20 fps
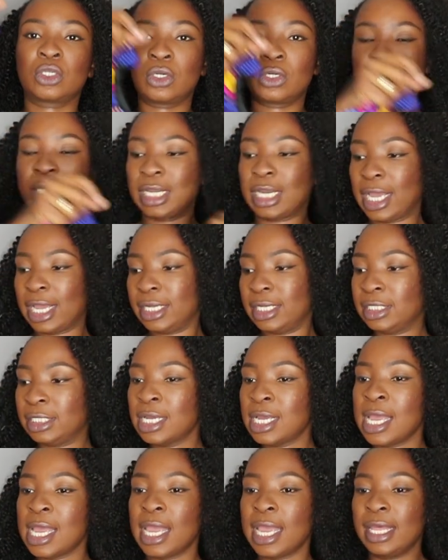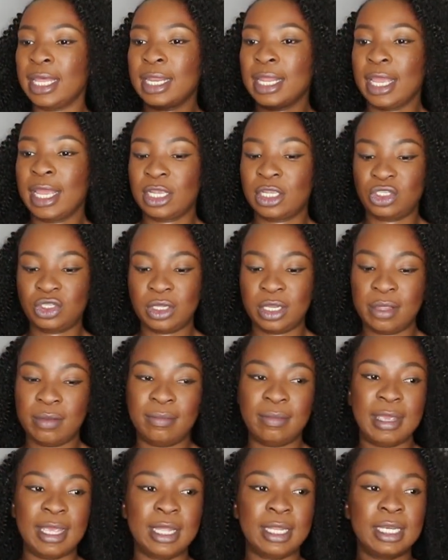not lined. And I actually
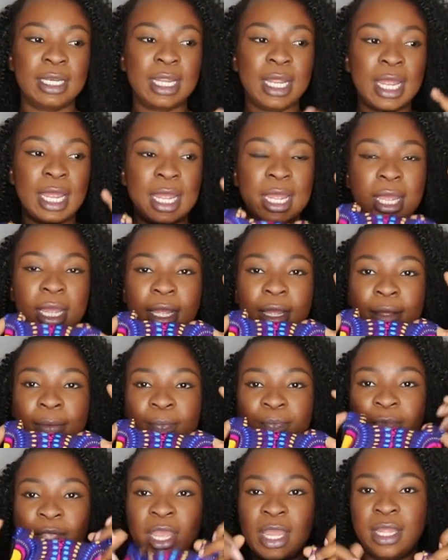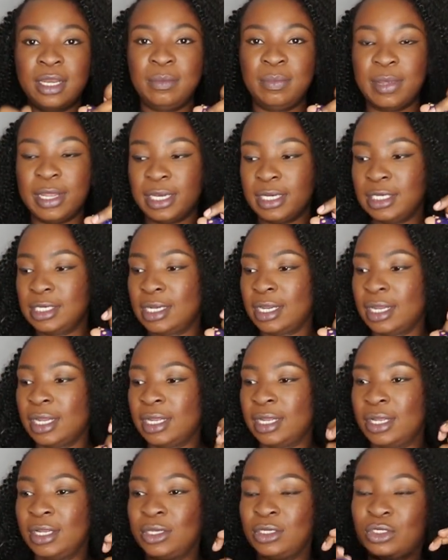made a headband
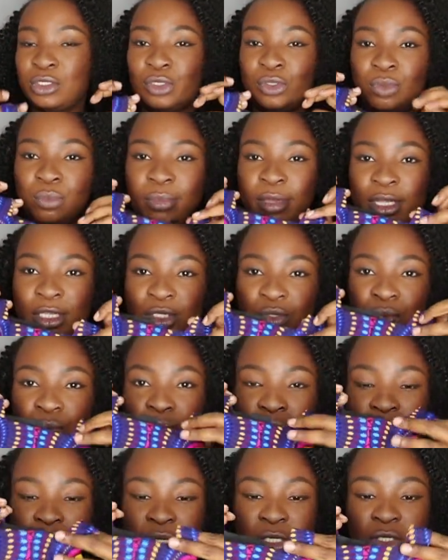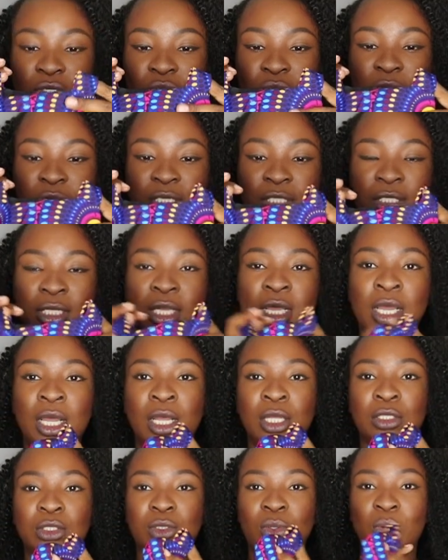to match with this dress,
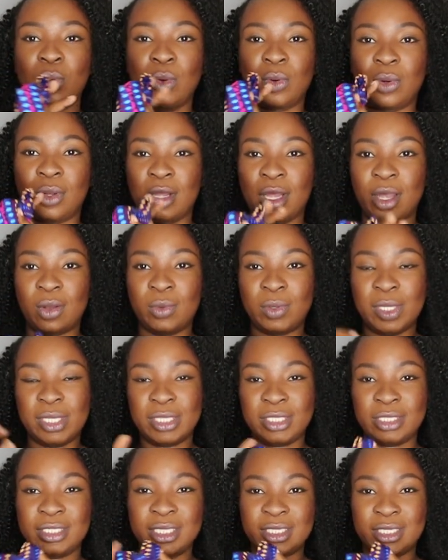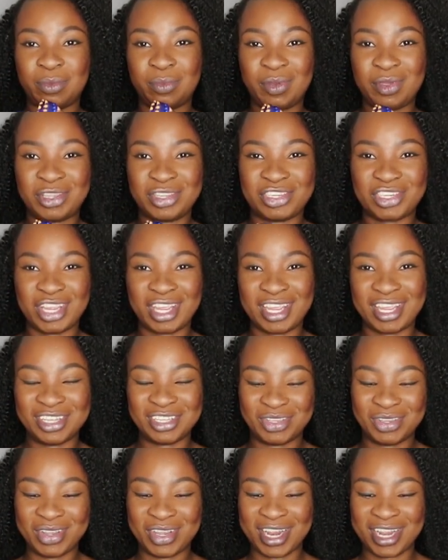so I will insert a picture here
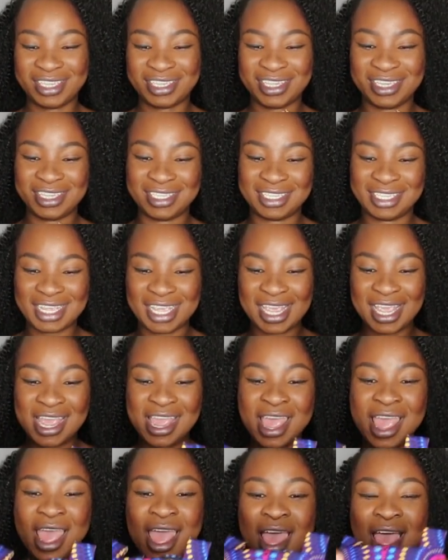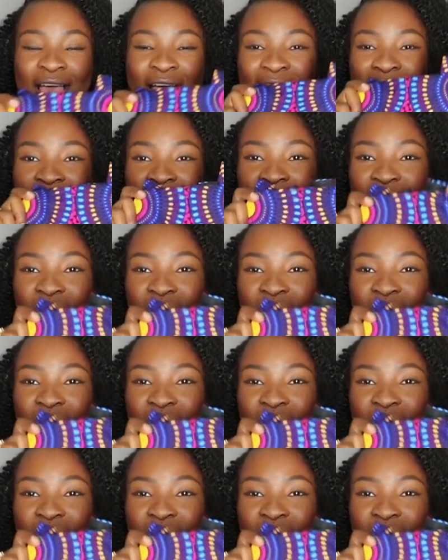so you guys can see. I